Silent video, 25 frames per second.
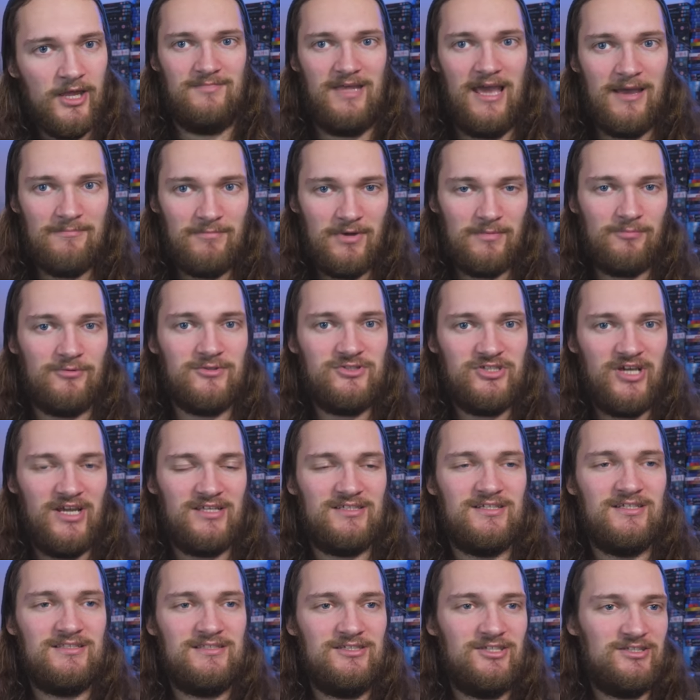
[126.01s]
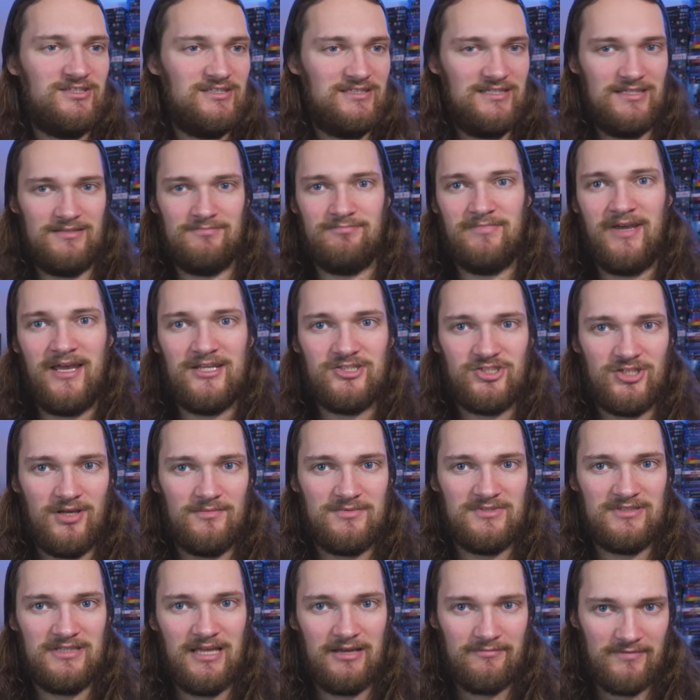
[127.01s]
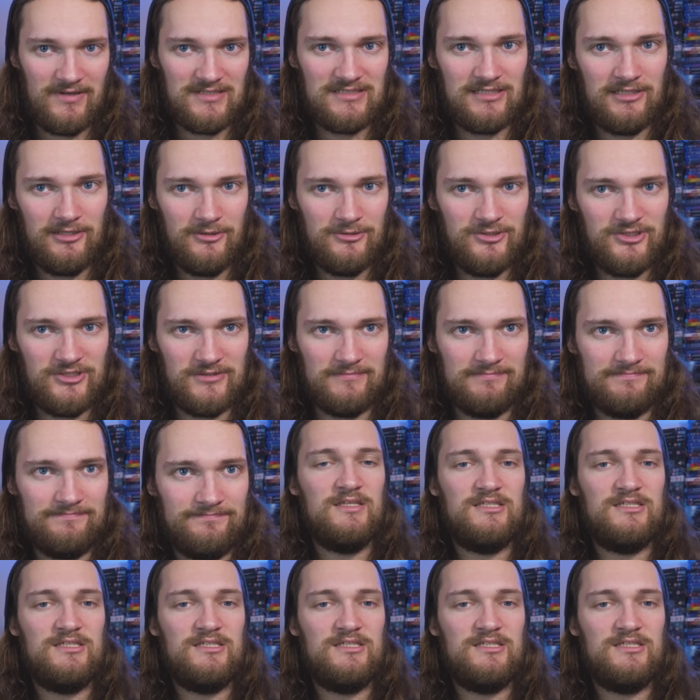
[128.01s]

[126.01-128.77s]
and my projector just didn't match up to that resolution.